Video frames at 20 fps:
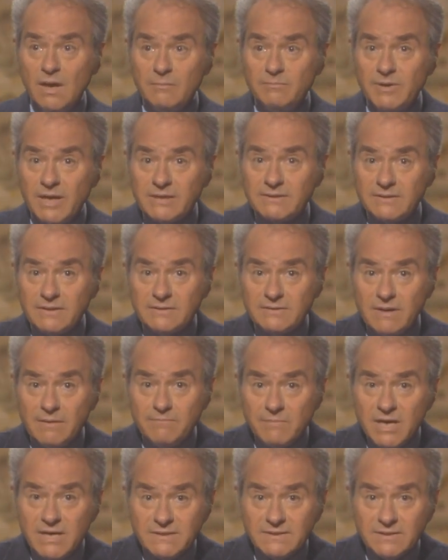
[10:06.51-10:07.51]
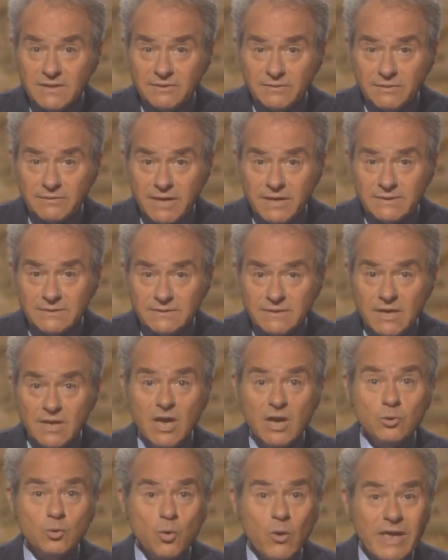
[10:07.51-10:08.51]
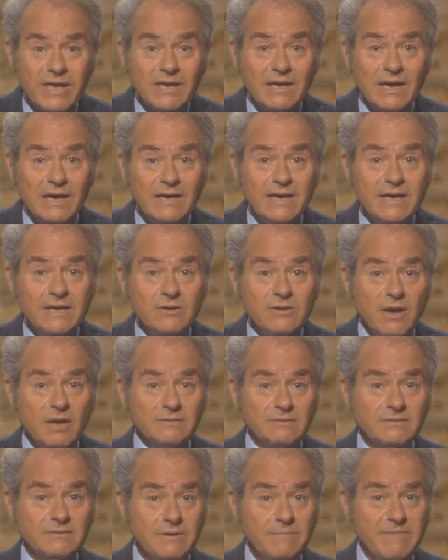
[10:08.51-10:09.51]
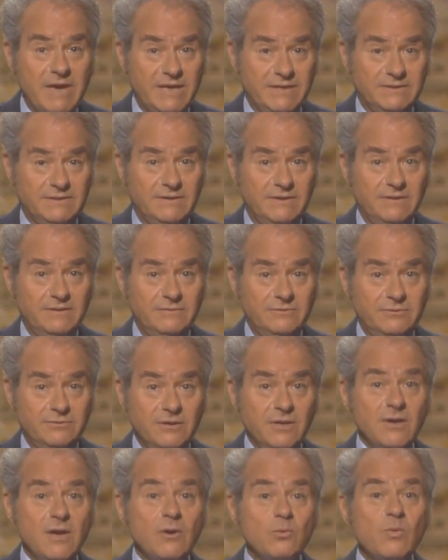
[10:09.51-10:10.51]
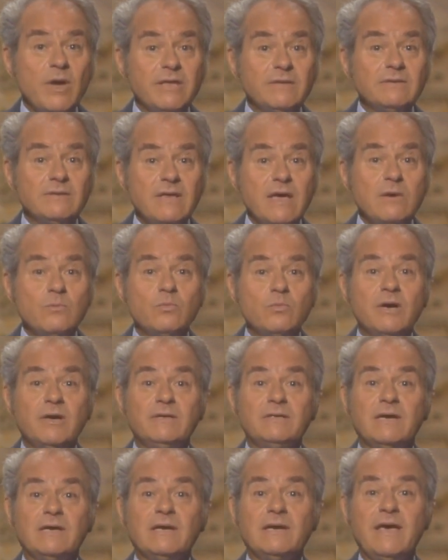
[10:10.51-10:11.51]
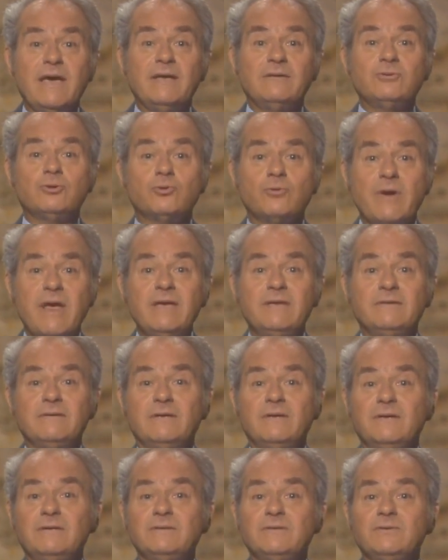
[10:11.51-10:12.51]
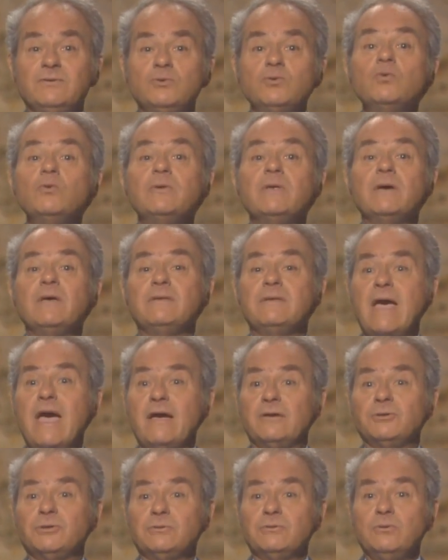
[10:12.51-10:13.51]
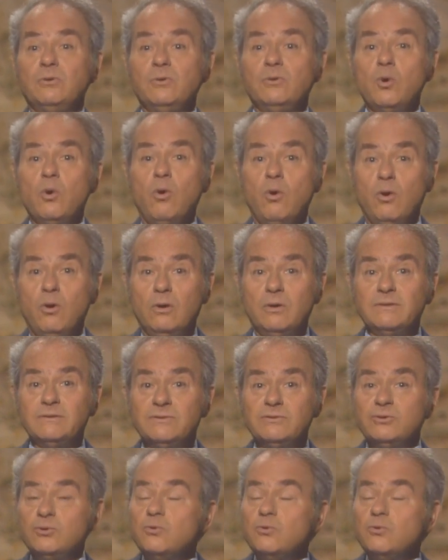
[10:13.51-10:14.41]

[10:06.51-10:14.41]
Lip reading: But the mercenaries quickly got the message when they were declared traitors to the national cause,